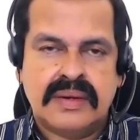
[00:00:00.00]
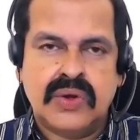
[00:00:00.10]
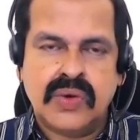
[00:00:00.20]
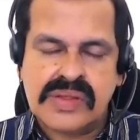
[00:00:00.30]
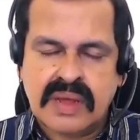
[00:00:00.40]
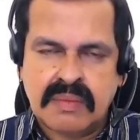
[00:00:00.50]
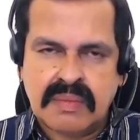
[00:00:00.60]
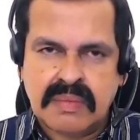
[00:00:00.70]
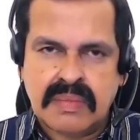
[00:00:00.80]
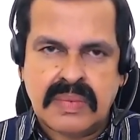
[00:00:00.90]
do
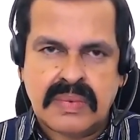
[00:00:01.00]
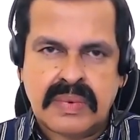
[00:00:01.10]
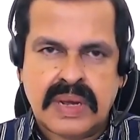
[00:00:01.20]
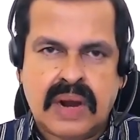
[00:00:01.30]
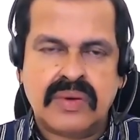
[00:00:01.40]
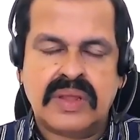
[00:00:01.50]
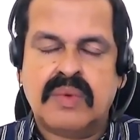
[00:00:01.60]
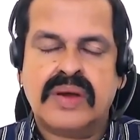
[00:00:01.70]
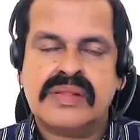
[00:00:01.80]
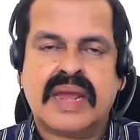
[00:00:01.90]
some out of the
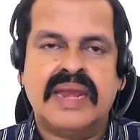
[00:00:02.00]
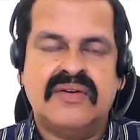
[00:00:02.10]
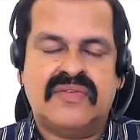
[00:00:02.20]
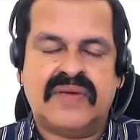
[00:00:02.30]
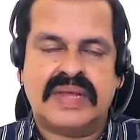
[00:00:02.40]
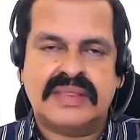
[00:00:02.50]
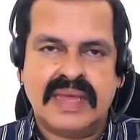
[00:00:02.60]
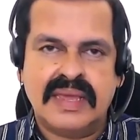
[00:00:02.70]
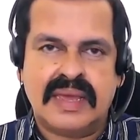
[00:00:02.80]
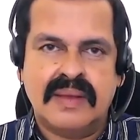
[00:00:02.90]
box kind of
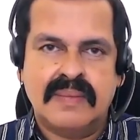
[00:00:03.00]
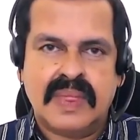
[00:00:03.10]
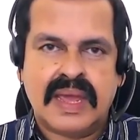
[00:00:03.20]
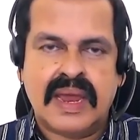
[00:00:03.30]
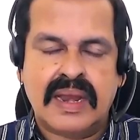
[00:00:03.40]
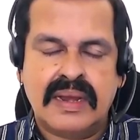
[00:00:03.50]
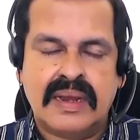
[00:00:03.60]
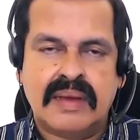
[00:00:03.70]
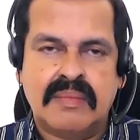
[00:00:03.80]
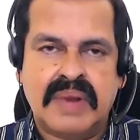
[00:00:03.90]
thinking
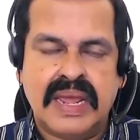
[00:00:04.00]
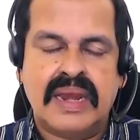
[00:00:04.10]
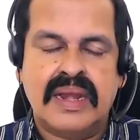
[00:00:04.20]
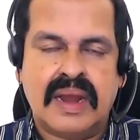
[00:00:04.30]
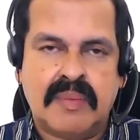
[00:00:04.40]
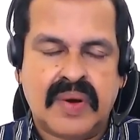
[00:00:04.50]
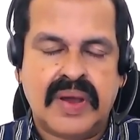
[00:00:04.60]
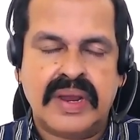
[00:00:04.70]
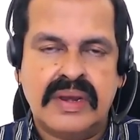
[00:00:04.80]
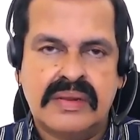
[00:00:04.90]
and bring in
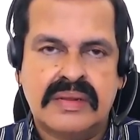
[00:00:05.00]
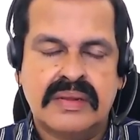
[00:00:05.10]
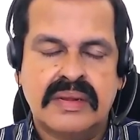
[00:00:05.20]
points